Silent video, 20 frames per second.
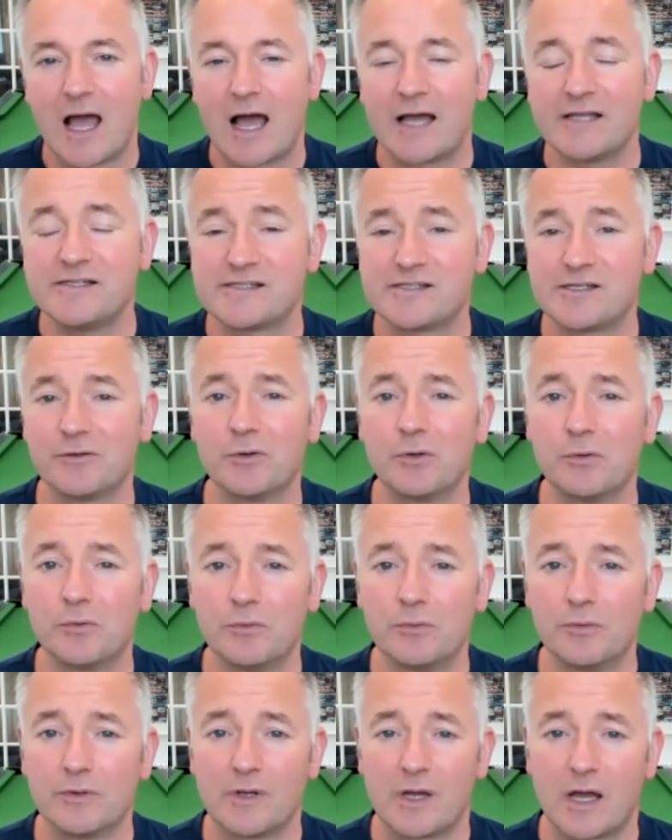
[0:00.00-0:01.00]
I
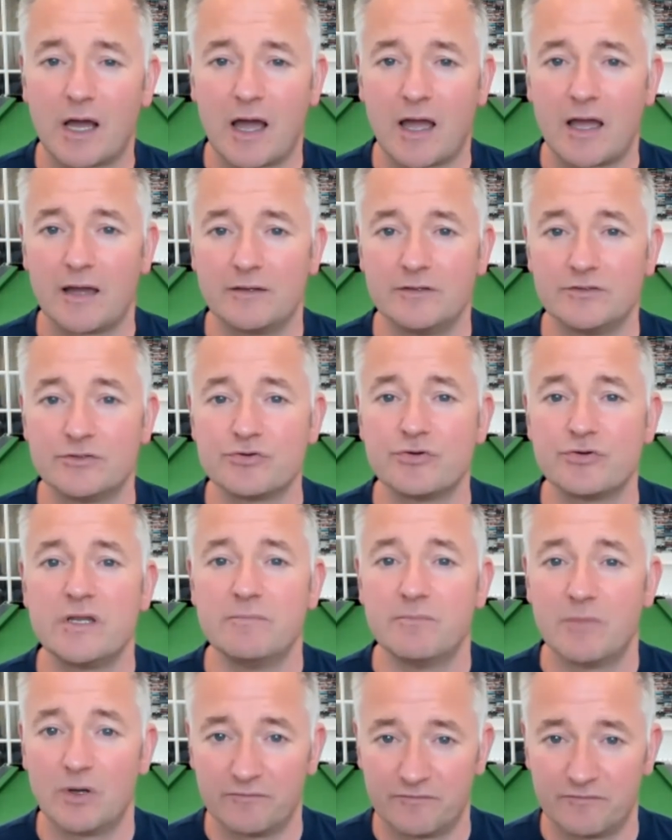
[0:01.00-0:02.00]
still uh,
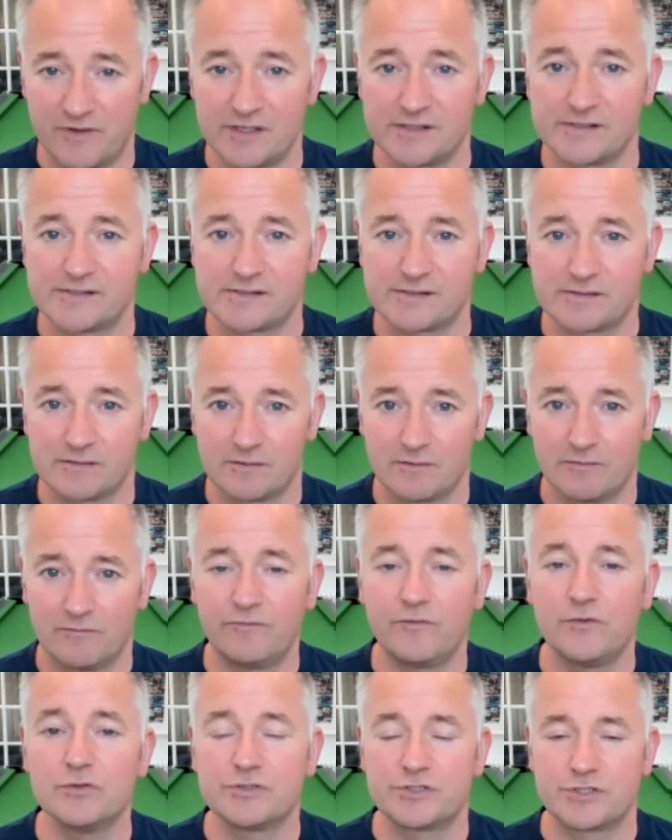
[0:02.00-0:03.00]
dream of this
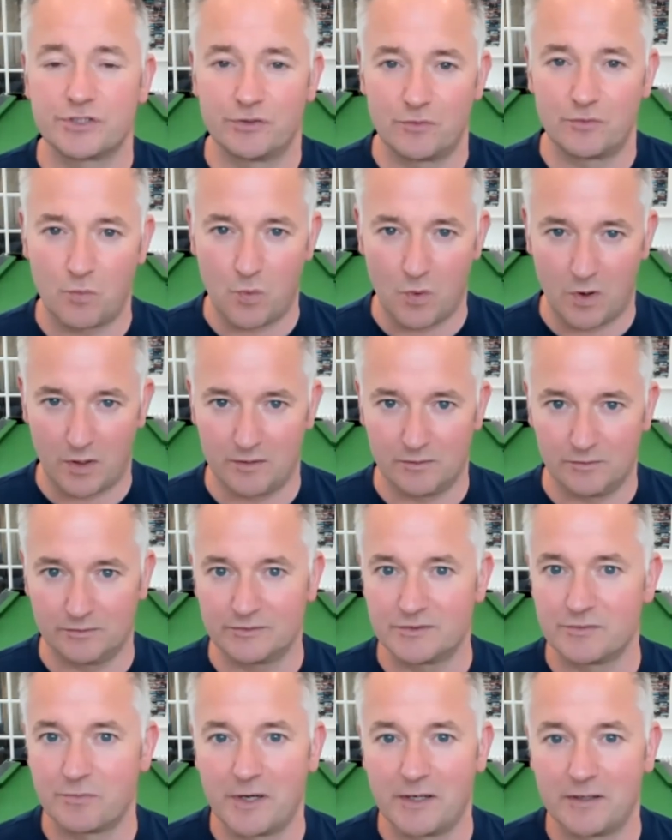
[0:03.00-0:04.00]
future
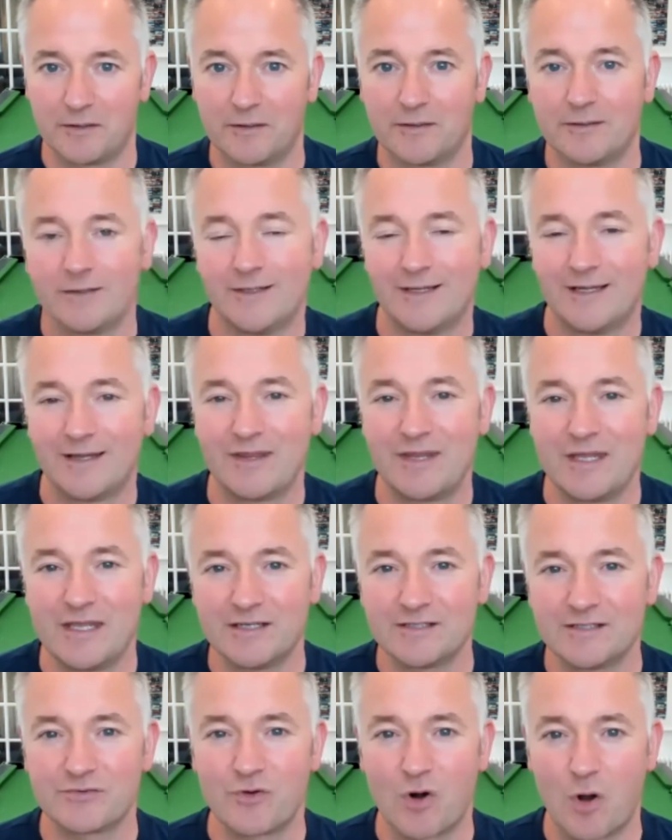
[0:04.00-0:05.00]
world where the
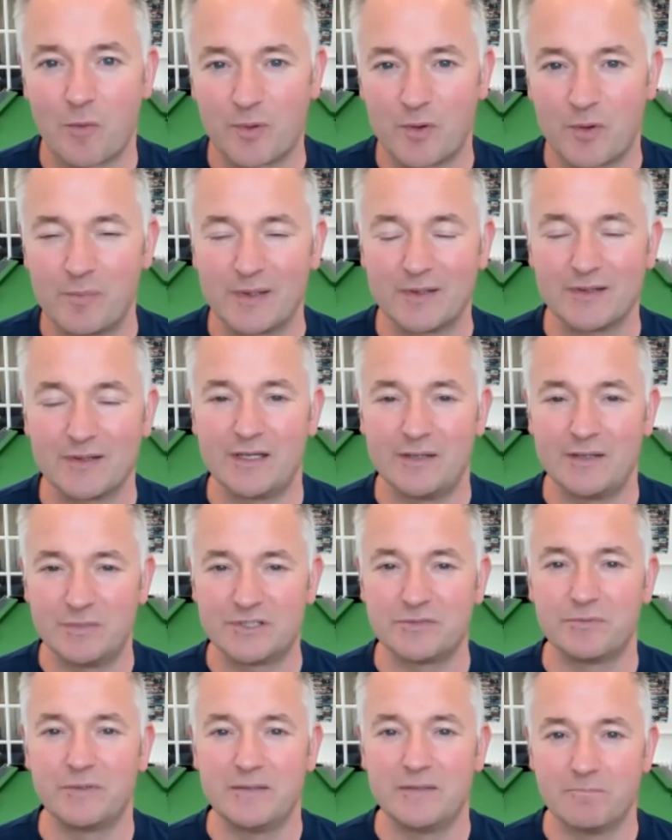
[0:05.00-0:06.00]
interoperability
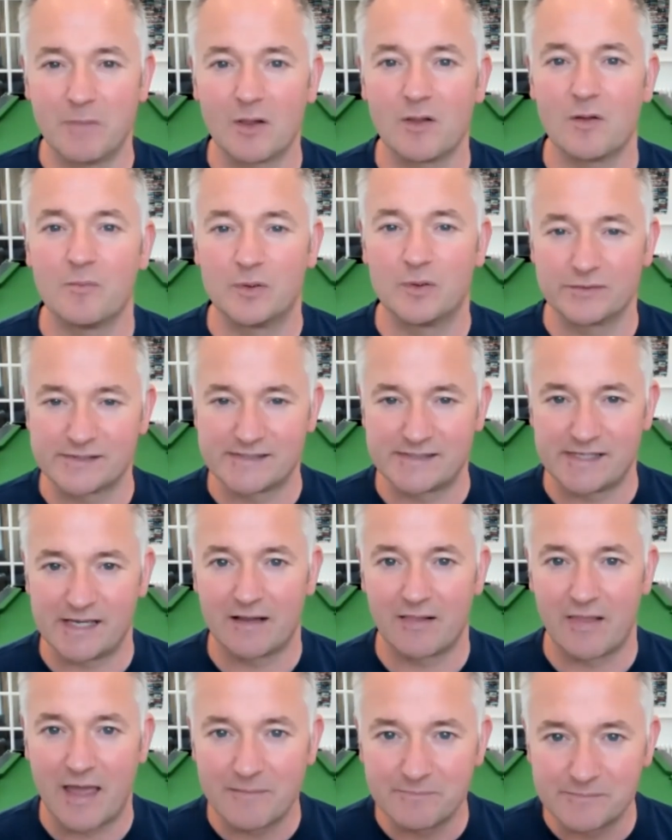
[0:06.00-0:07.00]
between multiple
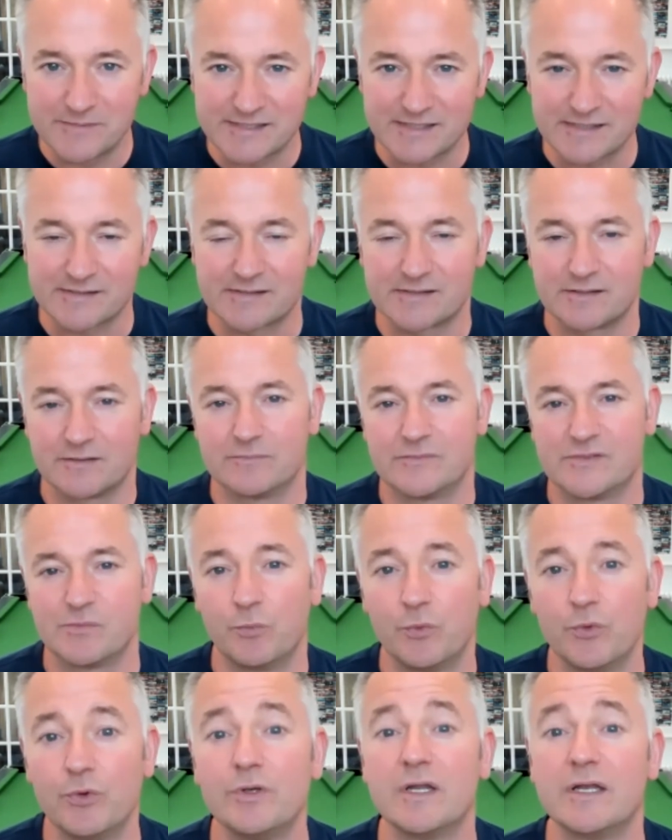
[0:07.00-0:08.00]
CLM systems
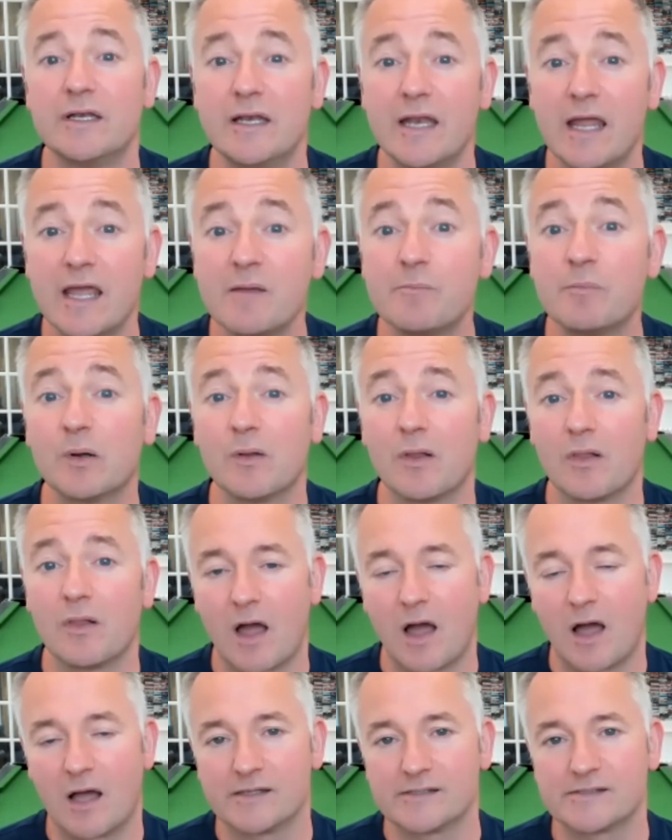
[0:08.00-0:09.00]
would enable
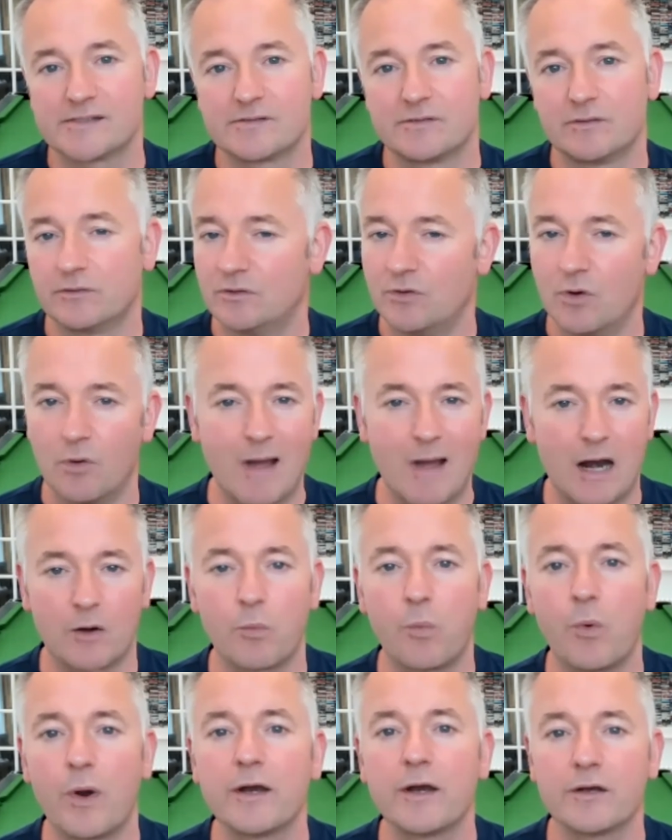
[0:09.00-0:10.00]
us, no matter
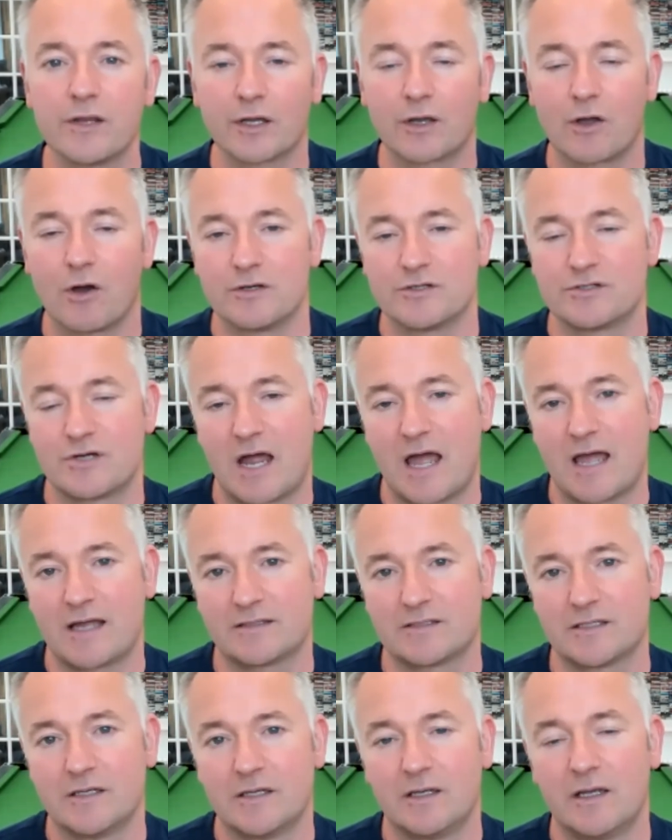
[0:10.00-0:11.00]
where the contract
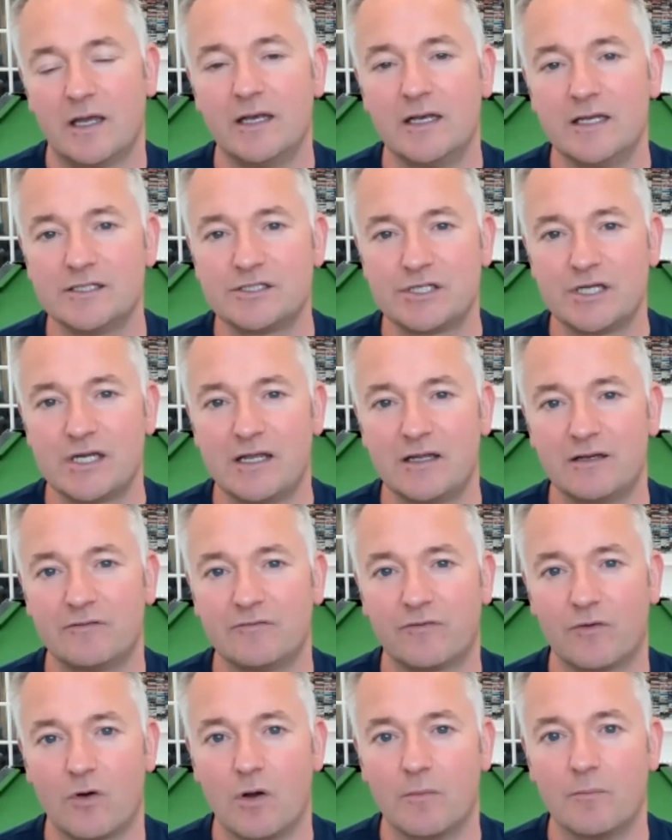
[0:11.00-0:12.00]
initiated
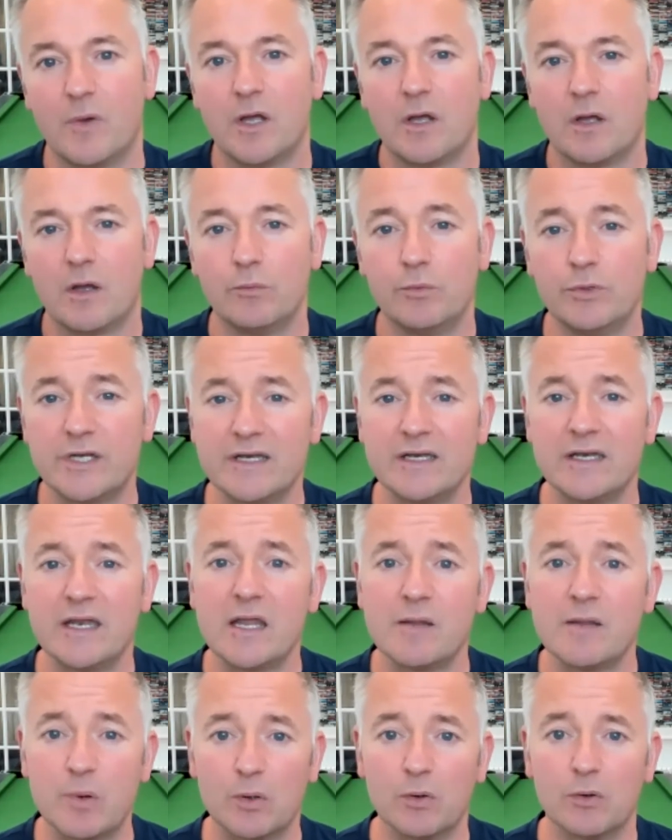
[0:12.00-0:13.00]
from, would
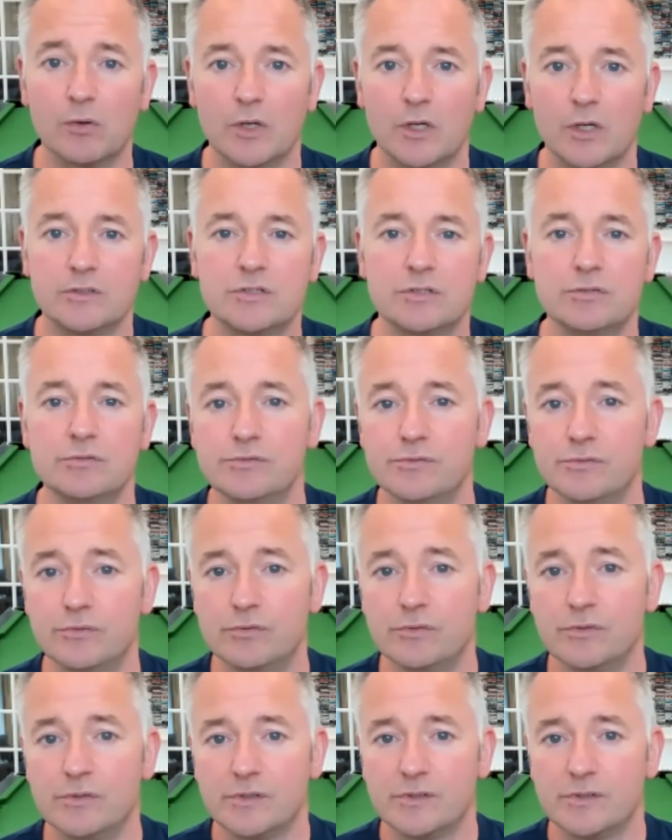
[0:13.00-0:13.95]
enable to.